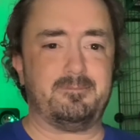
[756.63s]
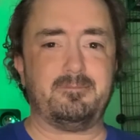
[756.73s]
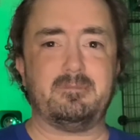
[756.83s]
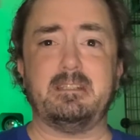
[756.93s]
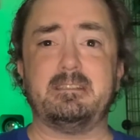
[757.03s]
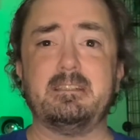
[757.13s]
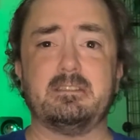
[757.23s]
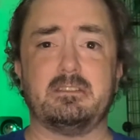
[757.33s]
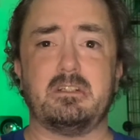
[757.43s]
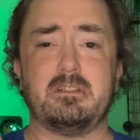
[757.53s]
They sing a
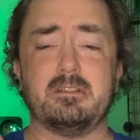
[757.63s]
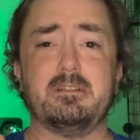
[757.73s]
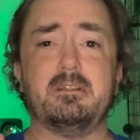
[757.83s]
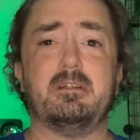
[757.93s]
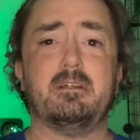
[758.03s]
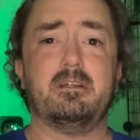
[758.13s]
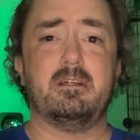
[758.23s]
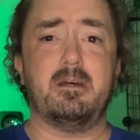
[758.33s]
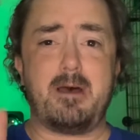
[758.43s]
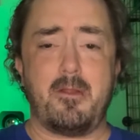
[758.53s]
song
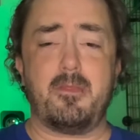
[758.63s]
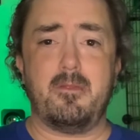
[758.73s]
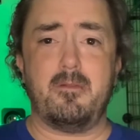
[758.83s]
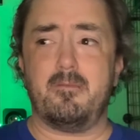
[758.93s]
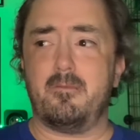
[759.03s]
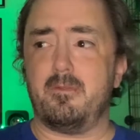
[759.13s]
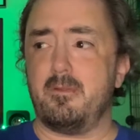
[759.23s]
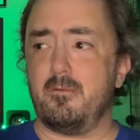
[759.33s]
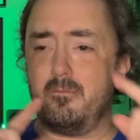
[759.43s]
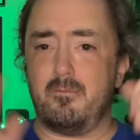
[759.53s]
about
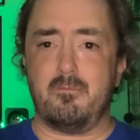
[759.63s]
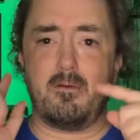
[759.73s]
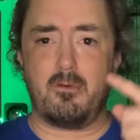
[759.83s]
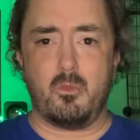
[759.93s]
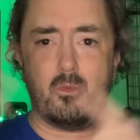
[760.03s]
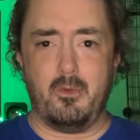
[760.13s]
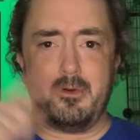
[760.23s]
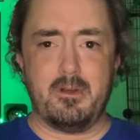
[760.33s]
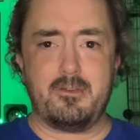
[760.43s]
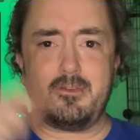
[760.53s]
the river
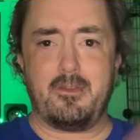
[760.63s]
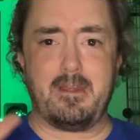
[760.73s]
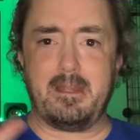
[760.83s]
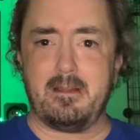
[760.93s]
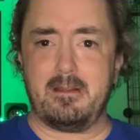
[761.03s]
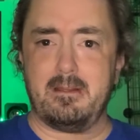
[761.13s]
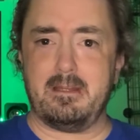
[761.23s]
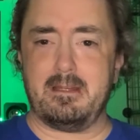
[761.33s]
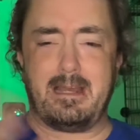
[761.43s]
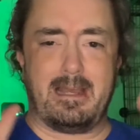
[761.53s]
wilderness thing. Yeah,
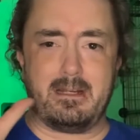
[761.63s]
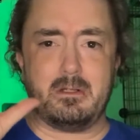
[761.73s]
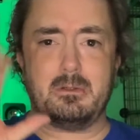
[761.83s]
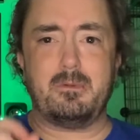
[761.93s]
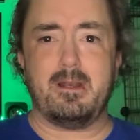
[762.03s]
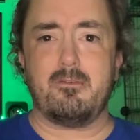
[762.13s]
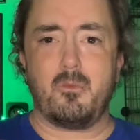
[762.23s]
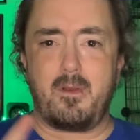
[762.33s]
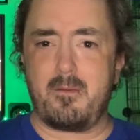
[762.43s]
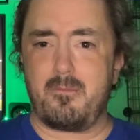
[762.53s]
I don't know, whatever.
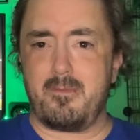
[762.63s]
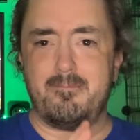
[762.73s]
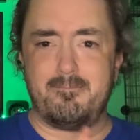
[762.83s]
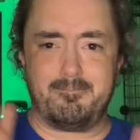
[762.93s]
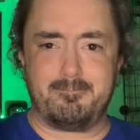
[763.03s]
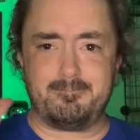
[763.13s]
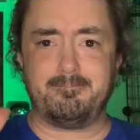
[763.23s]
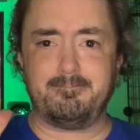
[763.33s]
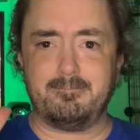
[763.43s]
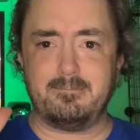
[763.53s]

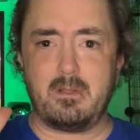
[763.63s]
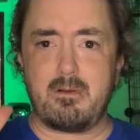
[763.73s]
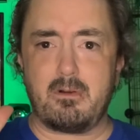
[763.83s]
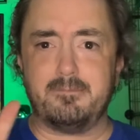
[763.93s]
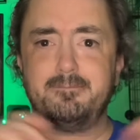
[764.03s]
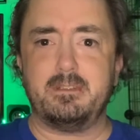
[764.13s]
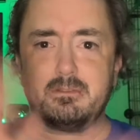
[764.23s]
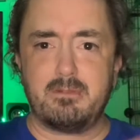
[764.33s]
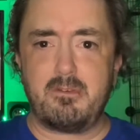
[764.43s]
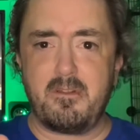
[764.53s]
The river. There's a
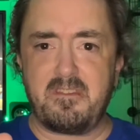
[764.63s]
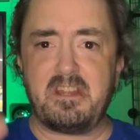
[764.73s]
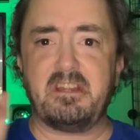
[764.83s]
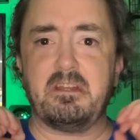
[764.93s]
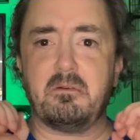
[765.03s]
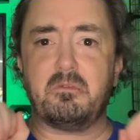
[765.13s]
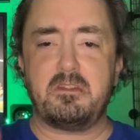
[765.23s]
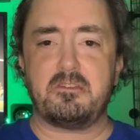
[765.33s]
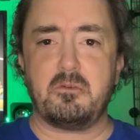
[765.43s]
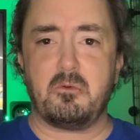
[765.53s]
river thing in
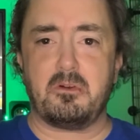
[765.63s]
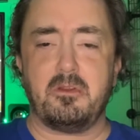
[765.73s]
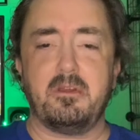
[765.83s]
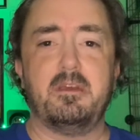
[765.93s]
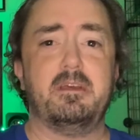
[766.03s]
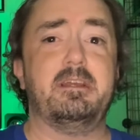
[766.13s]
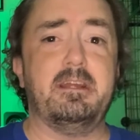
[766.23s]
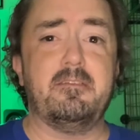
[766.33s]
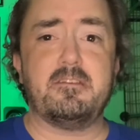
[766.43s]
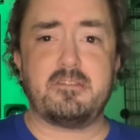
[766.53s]
Disney World in
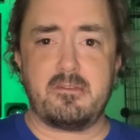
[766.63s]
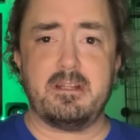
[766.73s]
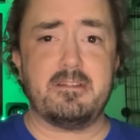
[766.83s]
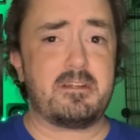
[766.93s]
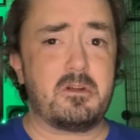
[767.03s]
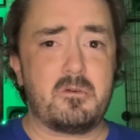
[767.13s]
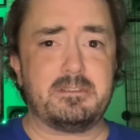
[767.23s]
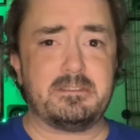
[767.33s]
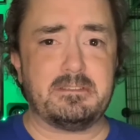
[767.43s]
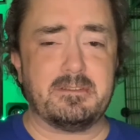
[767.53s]
the 70s. I don't know if it's
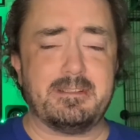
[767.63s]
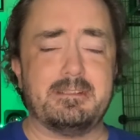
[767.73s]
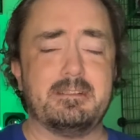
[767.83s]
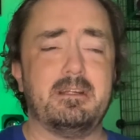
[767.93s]
still there.